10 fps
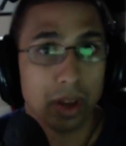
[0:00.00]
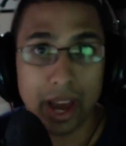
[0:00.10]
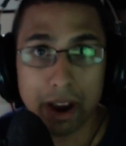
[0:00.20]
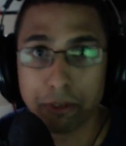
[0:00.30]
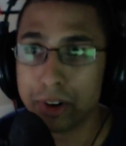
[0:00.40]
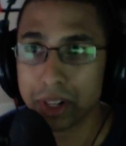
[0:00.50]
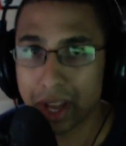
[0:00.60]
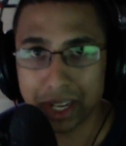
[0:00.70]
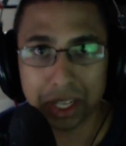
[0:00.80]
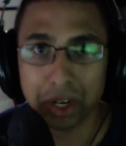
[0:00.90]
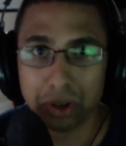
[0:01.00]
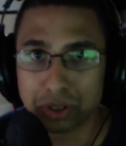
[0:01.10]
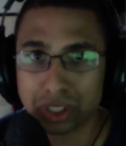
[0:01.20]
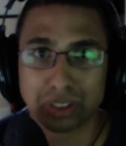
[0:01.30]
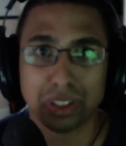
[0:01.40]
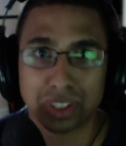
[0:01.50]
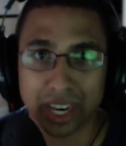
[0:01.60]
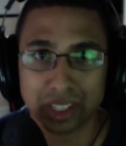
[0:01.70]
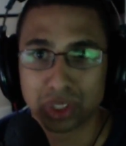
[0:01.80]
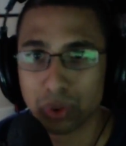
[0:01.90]
every 60
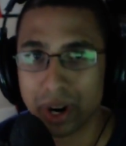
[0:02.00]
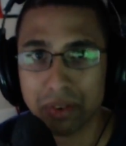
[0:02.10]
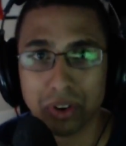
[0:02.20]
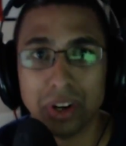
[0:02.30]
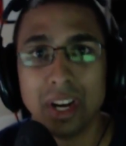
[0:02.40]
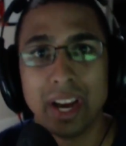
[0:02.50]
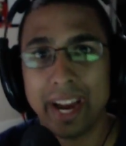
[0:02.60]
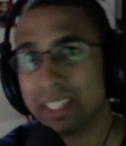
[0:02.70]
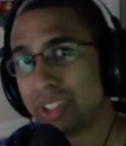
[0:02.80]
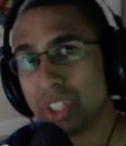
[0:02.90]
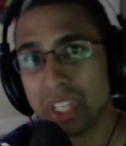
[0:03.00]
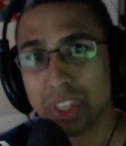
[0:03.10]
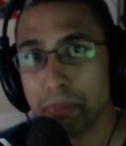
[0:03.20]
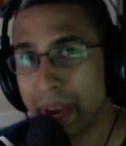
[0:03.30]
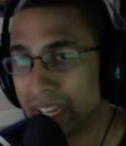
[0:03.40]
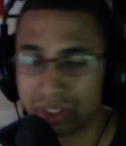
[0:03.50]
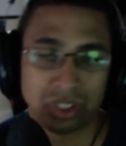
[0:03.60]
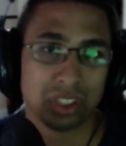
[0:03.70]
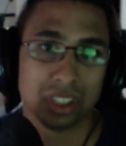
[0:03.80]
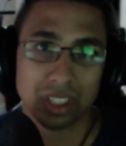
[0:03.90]
seconds or whatever and see the
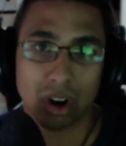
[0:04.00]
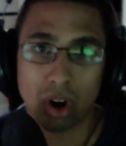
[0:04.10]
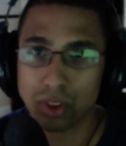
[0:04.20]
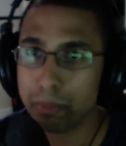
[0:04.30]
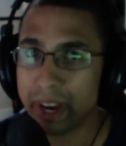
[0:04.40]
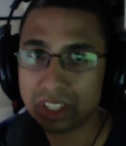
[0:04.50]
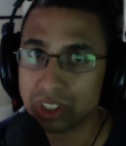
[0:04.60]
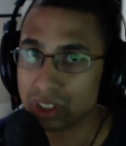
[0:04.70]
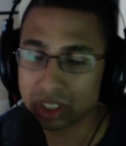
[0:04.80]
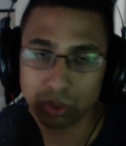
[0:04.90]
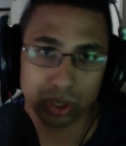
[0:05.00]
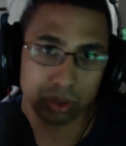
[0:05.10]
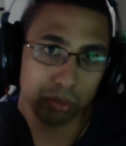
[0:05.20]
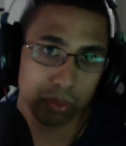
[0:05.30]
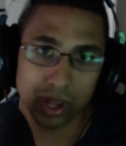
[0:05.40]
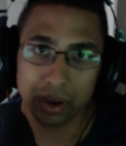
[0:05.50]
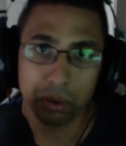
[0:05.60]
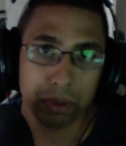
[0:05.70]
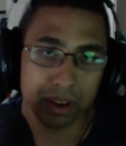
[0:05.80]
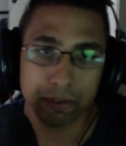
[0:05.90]
base, all the bases. It would
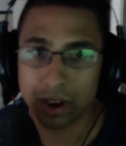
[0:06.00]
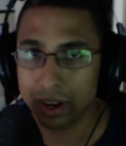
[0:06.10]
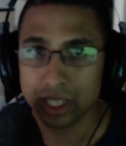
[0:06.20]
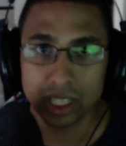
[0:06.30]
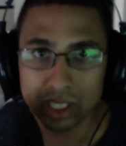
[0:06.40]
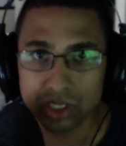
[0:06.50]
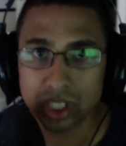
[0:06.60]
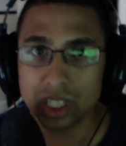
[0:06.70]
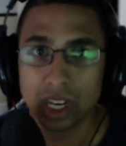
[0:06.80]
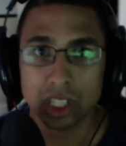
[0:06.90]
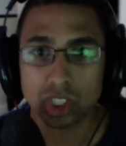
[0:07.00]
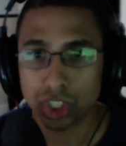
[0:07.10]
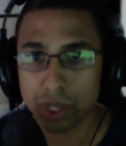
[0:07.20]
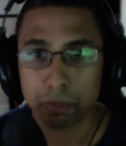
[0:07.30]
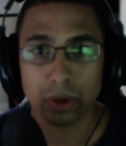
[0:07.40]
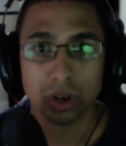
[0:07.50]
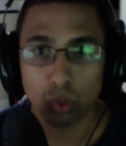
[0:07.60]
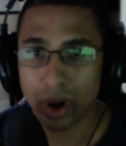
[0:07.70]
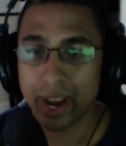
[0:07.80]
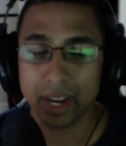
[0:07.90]
be an easy, cheap
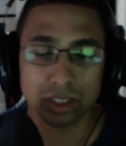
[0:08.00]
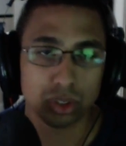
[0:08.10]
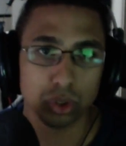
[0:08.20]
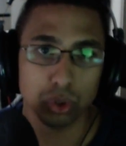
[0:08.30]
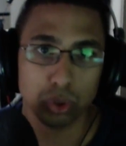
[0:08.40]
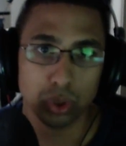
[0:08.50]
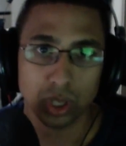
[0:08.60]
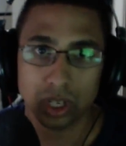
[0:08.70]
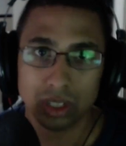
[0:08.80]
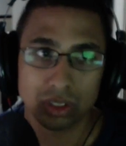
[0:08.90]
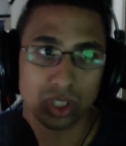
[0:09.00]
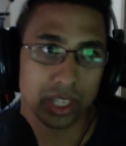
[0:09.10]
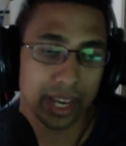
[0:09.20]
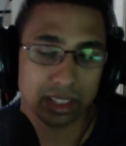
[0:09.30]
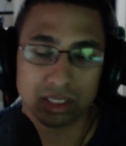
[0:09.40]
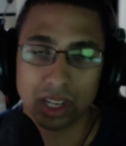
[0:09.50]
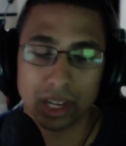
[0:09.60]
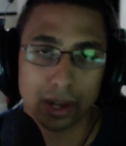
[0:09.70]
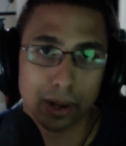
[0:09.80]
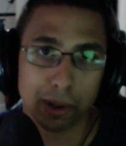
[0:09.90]
way to get
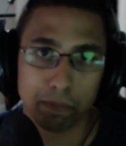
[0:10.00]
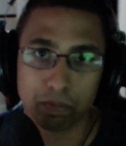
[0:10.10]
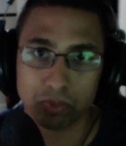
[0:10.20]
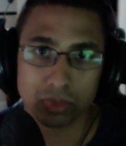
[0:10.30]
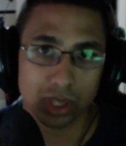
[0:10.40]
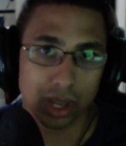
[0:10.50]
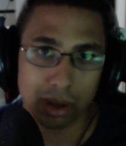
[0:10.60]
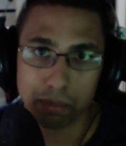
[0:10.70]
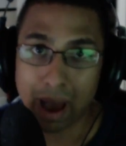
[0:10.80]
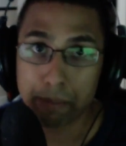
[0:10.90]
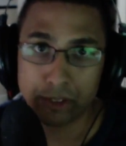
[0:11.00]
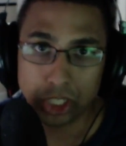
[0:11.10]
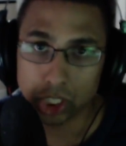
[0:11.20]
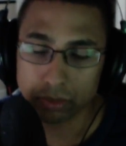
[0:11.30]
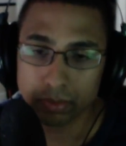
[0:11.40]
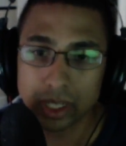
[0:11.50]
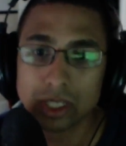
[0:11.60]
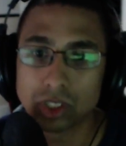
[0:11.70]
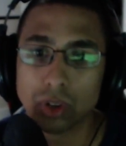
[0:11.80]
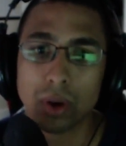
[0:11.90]
a map vision.
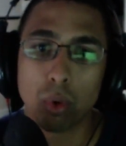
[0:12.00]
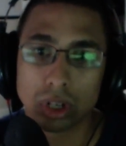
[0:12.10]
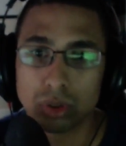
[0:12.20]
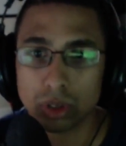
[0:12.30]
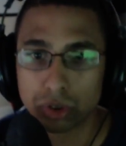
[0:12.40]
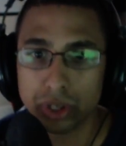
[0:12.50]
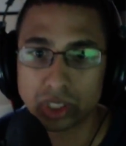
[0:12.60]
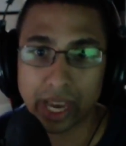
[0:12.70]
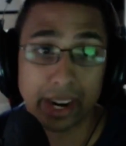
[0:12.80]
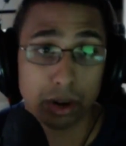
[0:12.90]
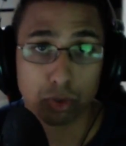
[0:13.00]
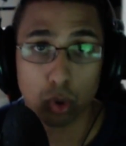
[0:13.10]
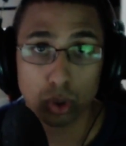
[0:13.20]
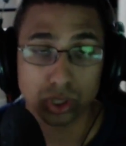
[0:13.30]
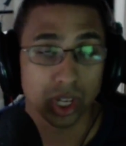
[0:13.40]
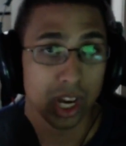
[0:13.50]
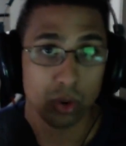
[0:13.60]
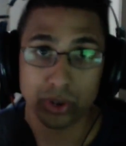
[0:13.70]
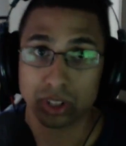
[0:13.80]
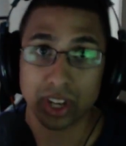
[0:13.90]
So they want to increase that. And of course,
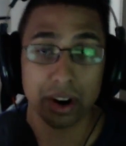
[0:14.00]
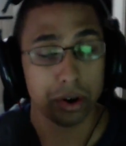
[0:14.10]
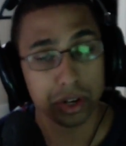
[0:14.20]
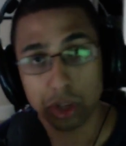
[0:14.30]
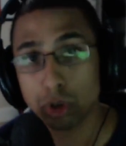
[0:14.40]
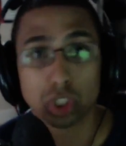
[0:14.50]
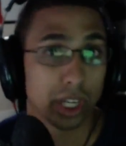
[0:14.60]
when you're Terran, you usually get